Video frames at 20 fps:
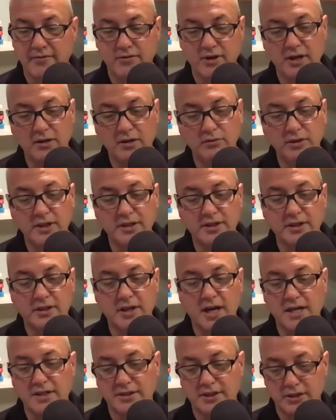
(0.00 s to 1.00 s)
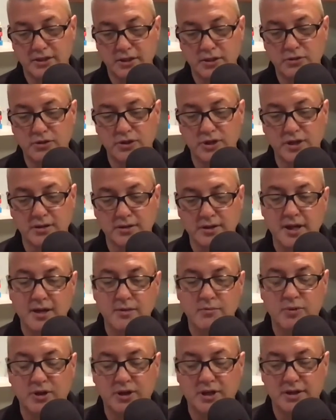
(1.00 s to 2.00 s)
not only the Constitution,
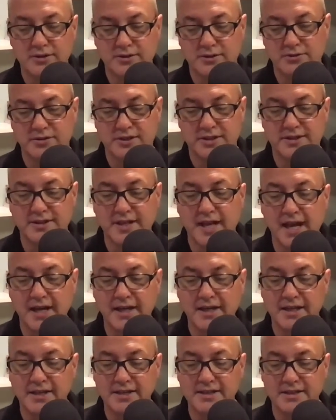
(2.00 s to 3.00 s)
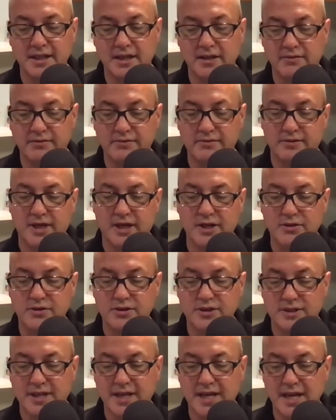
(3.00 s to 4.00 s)
but also society itself
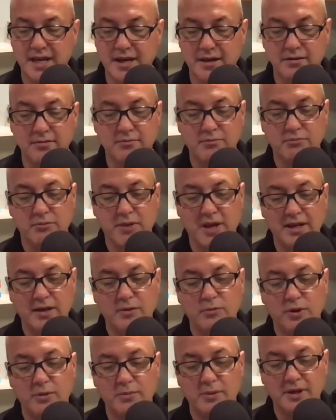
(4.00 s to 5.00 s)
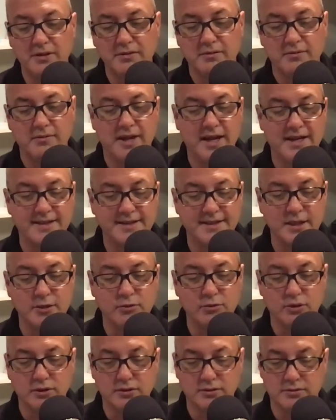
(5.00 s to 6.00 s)
understand men and women as
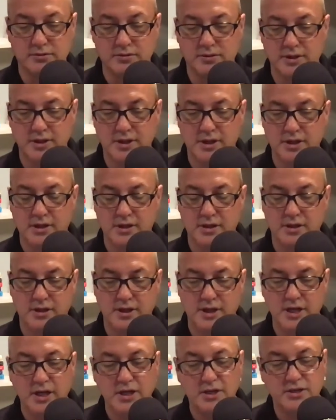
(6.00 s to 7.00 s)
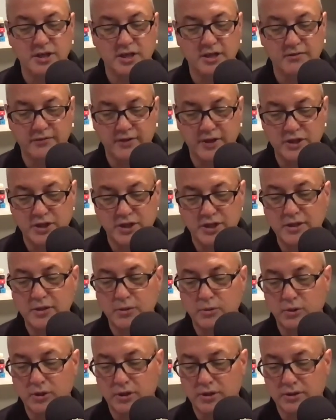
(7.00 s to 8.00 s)
equal. She envisioned a
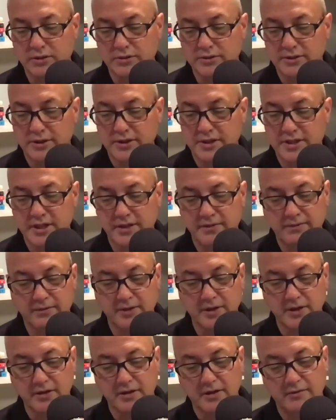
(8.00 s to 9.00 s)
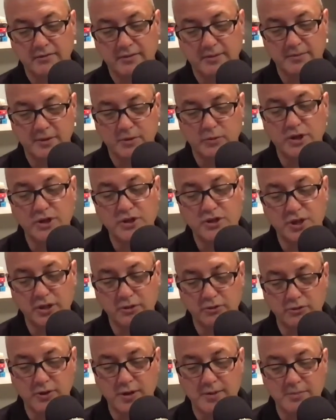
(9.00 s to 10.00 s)
world different from the one she
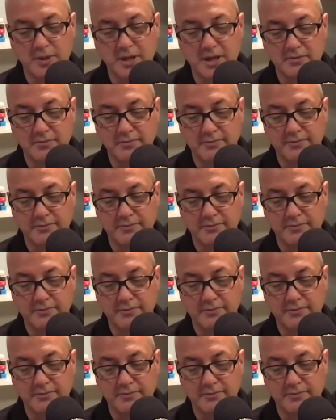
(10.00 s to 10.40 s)
grew up in.